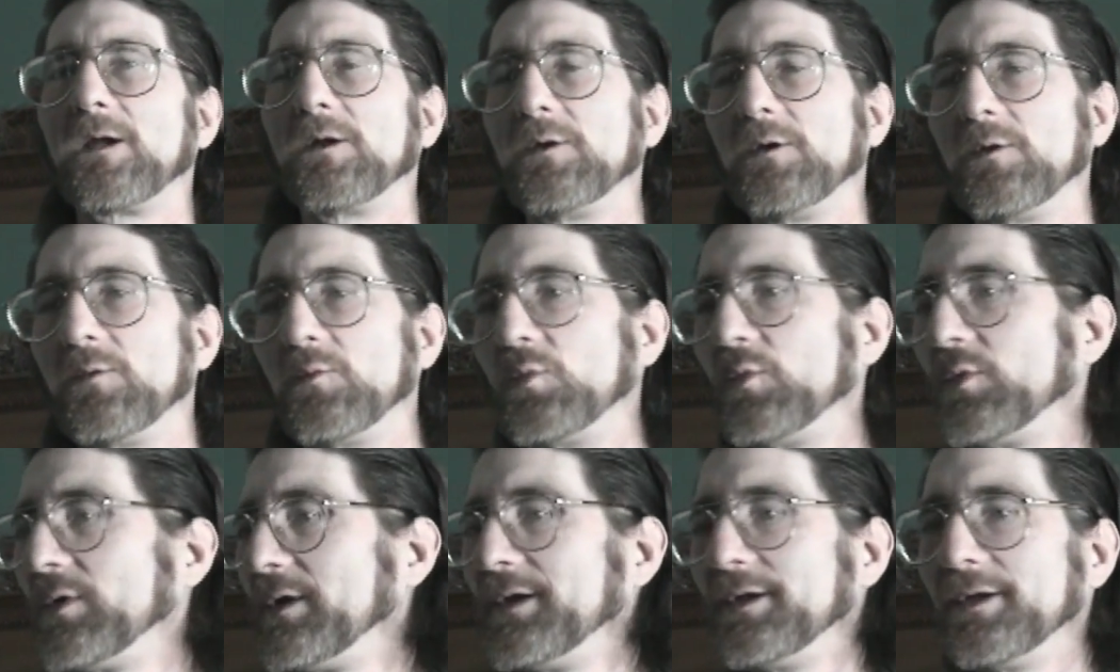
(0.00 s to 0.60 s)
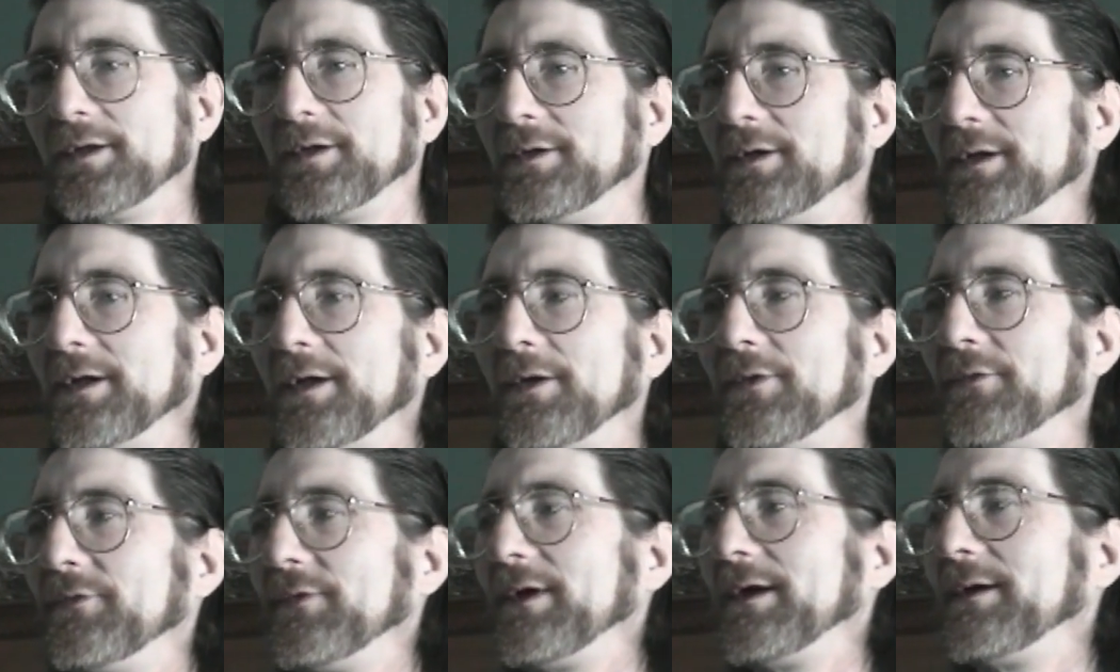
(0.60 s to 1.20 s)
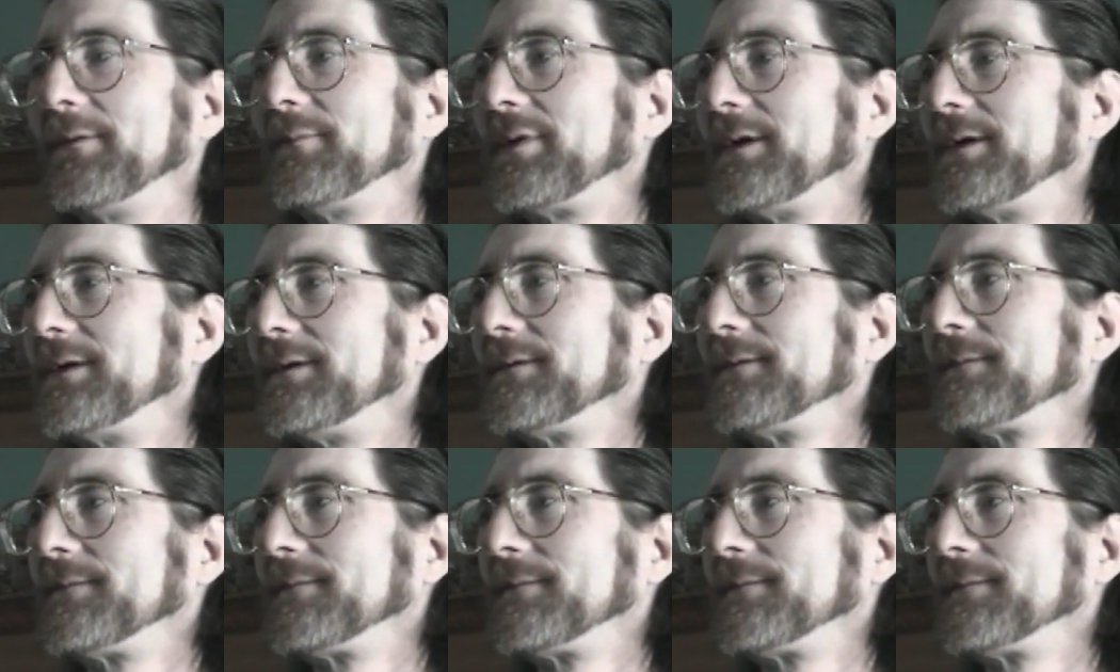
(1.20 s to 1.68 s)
A really good example.